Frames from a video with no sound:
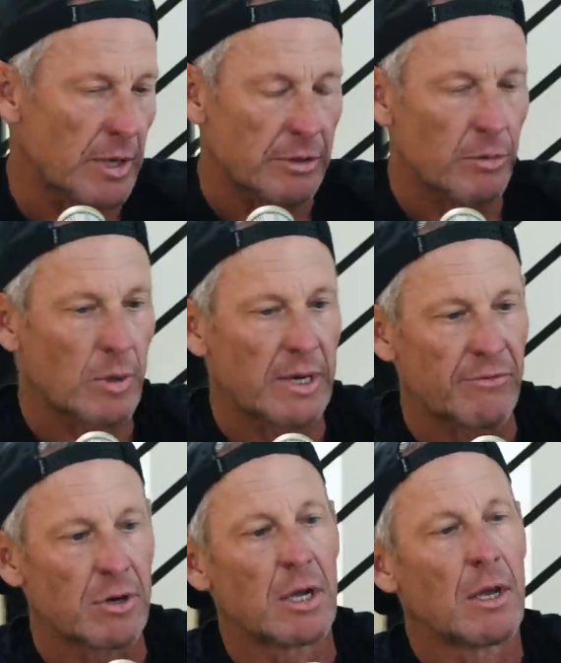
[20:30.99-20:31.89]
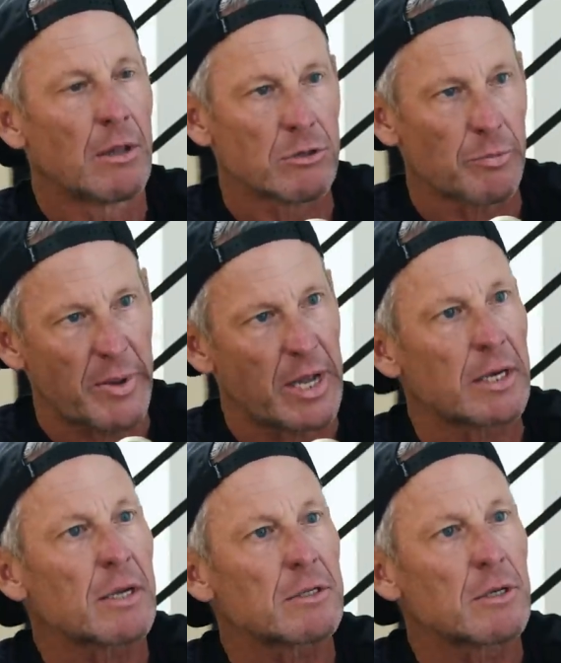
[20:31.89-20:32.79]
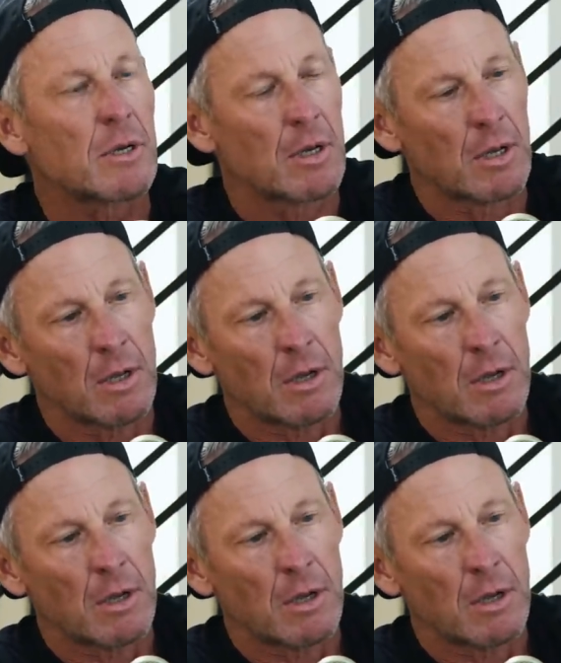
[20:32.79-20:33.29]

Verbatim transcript: month or whenever those are band-aids mm-hmm.